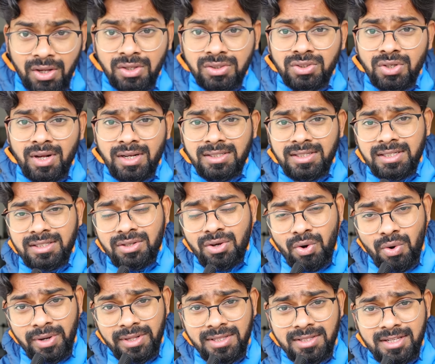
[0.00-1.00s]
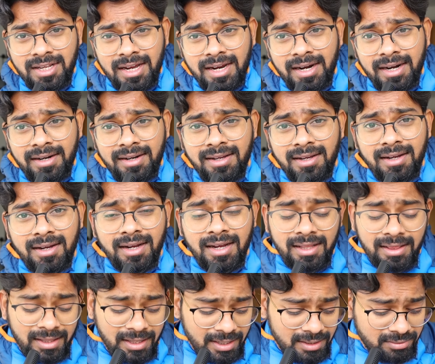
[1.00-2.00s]
So I'll just go inside
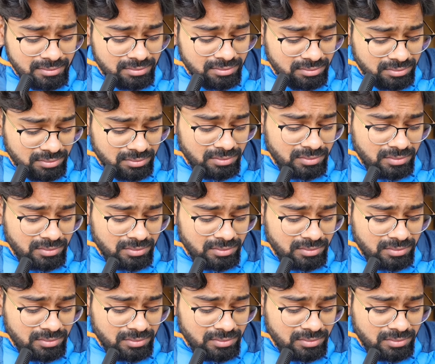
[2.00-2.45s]
and then